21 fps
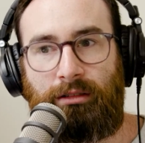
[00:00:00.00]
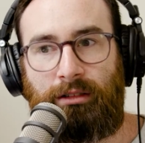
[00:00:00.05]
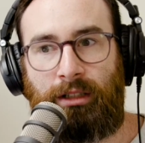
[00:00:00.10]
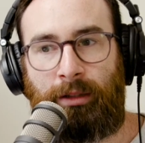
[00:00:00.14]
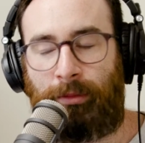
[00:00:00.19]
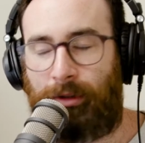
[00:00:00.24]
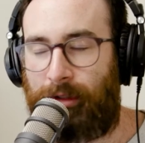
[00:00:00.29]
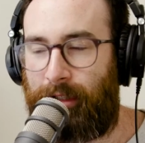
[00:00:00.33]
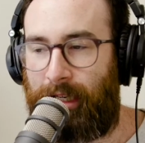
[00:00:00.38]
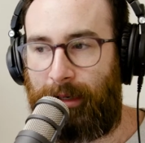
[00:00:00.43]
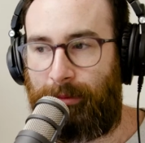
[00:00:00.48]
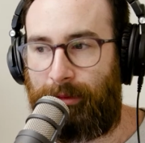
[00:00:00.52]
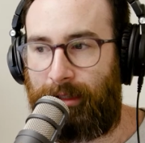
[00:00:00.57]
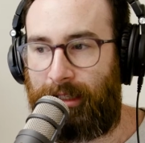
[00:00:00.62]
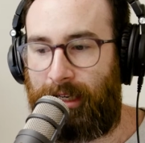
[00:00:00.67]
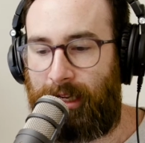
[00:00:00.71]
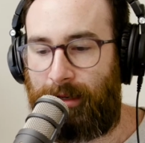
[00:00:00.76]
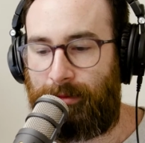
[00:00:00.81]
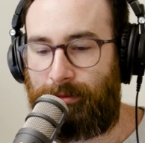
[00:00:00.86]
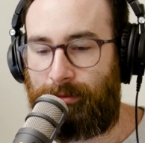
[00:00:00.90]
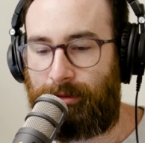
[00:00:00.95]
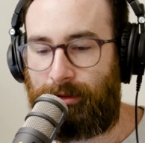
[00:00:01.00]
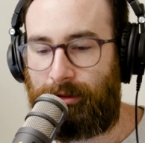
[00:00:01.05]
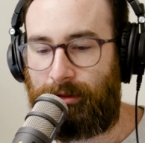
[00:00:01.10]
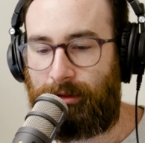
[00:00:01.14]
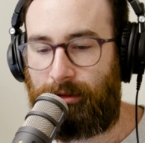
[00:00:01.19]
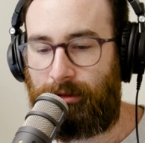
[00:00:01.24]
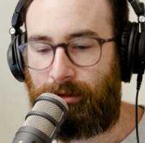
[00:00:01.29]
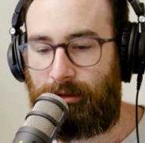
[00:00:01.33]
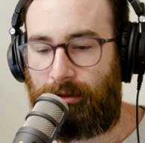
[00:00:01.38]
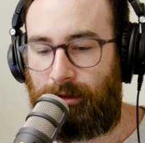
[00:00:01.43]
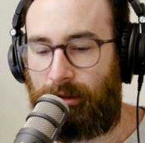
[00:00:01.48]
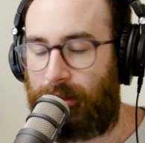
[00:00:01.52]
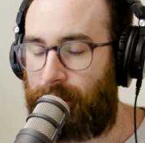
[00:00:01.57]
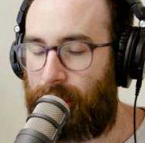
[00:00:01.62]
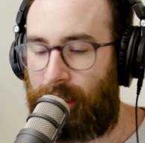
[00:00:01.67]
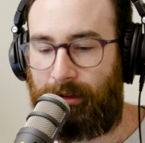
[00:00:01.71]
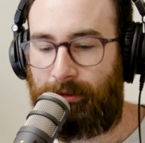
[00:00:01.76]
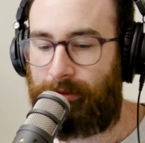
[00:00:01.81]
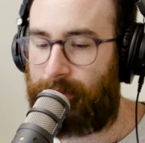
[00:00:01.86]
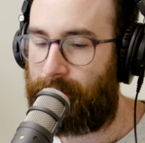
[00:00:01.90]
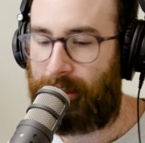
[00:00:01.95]
I'm not naming names. You can
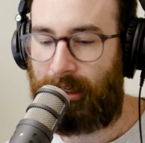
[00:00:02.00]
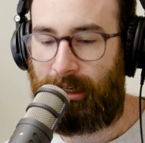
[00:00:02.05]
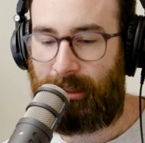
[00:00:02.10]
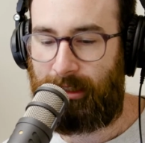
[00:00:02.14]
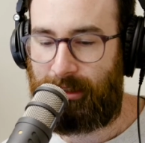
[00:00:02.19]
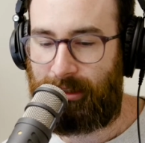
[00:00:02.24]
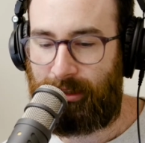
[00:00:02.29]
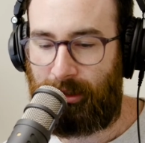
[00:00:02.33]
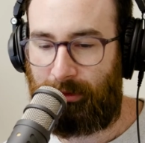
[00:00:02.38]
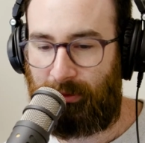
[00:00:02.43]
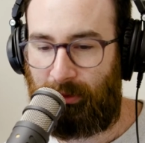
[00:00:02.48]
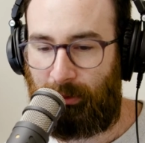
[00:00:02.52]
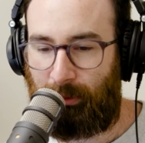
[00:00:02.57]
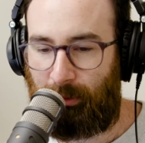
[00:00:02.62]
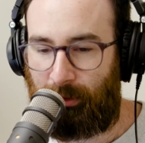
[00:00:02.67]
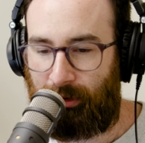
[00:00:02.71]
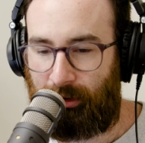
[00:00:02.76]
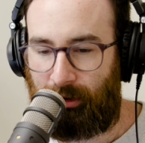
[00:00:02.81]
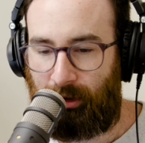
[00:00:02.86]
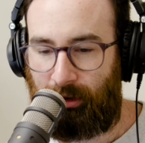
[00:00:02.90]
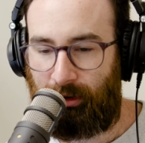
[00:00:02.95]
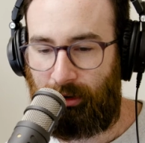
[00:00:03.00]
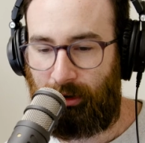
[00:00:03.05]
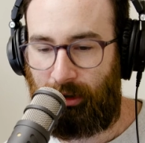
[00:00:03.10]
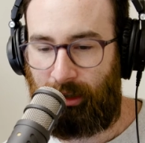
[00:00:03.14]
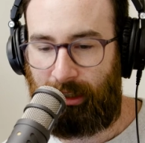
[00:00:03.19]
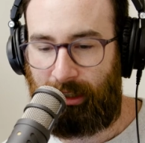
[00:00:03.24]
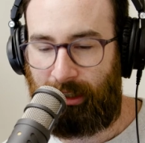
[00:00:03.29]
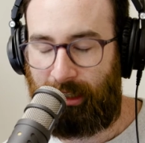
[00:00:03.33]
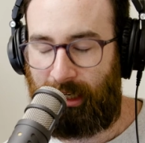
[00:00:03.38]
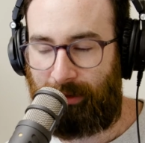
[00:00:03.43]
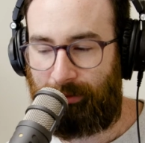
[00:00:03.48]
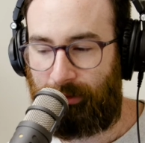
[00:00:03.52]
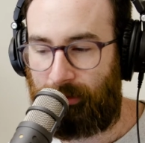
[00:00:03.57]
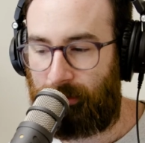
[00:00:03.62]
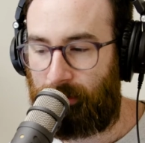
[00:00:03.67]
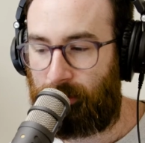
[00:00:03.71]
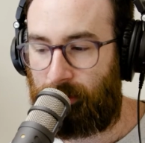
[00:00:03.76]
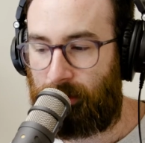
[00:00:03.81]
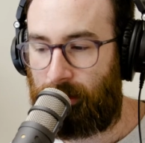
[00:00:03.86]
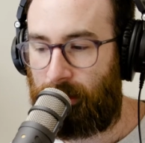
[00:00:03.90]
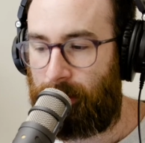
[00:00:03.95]
kind of figure out yourself if you want to go online and have a
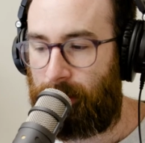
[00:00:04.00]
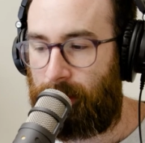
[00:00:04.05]
look.